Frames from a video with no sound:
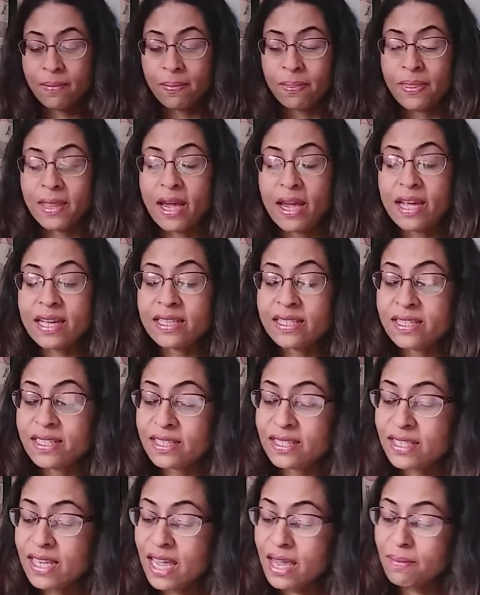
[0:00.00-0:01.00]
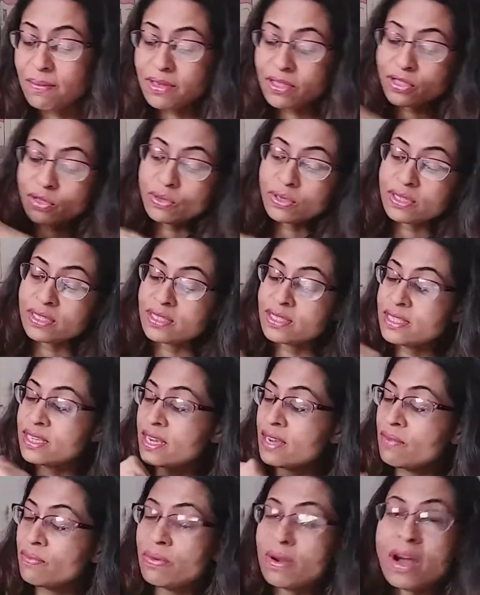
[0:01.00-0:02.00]
Now it's the same as you can
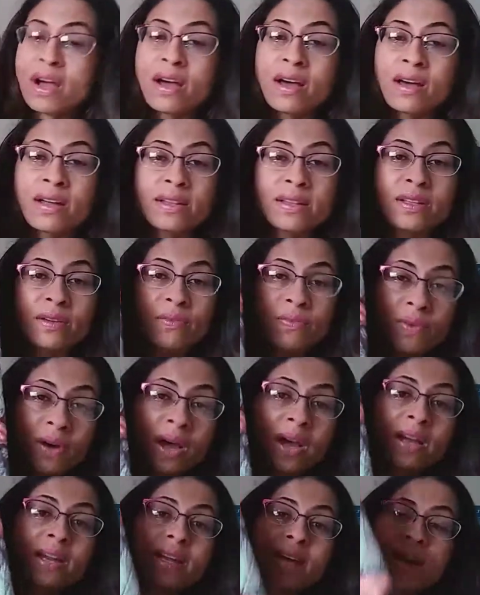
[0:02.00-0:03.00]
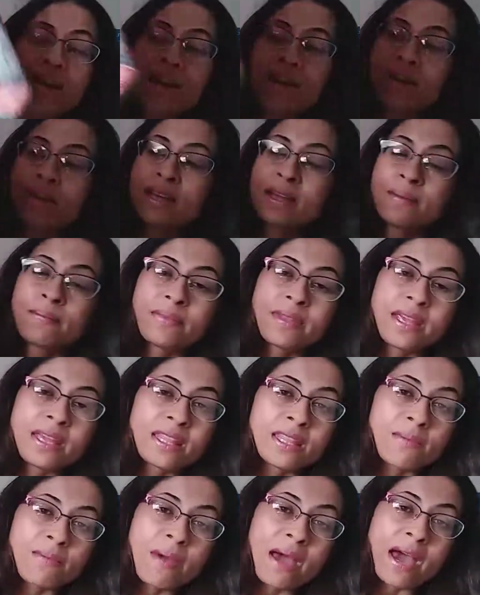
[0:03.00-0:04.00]
see on the front and in
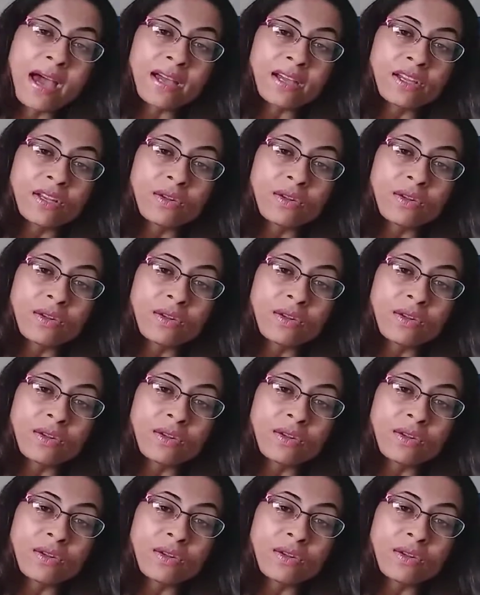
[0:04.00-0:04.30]
the back.